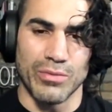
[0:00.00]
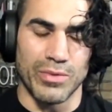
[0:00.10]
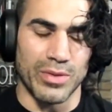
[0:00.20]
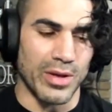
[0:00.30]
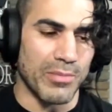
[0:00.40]
If
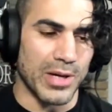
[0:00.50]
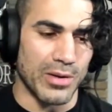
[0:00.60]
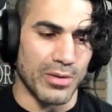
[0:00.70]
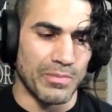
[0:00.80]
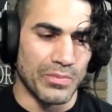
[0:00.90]
you think about
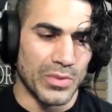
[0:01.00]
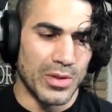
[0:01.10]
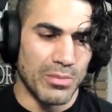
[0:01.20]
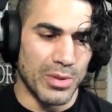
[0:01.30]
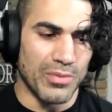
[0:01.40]
it,
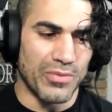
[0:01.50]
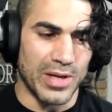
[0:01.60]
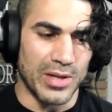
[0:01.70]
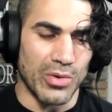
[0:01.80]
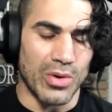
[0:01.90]
people
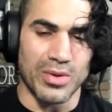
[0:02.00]
find it all